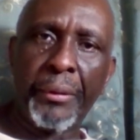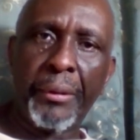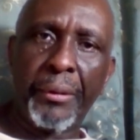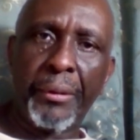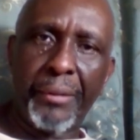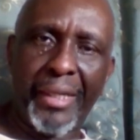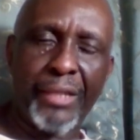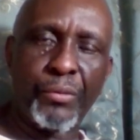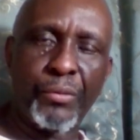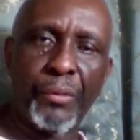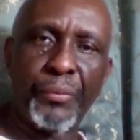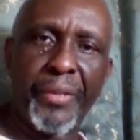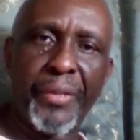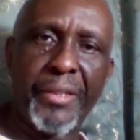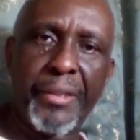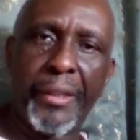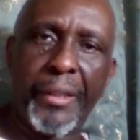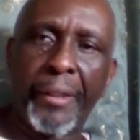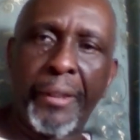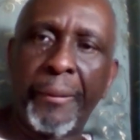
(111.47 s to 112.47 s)
That's what we're
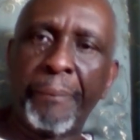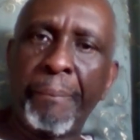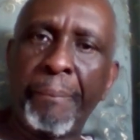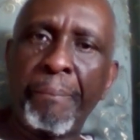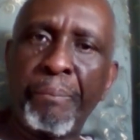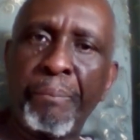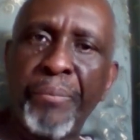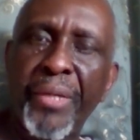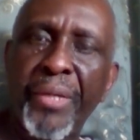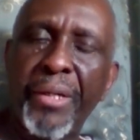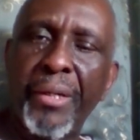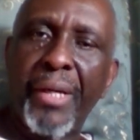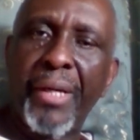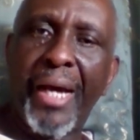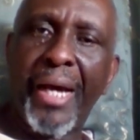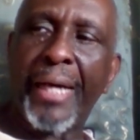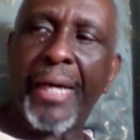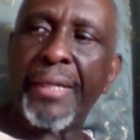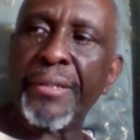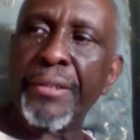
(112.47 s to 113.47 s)
saying.
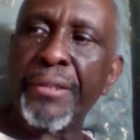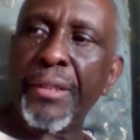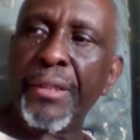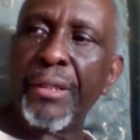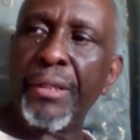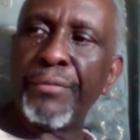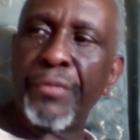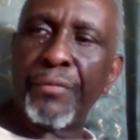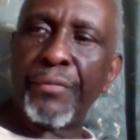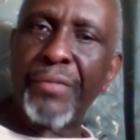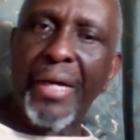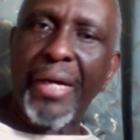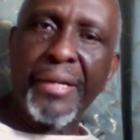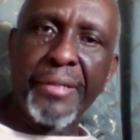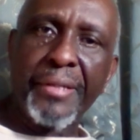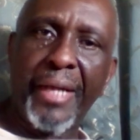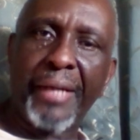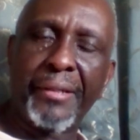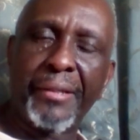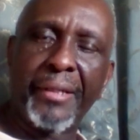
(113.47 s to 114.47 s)
And if you've done
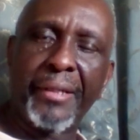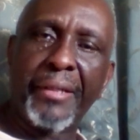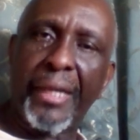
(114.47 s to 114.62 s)
that,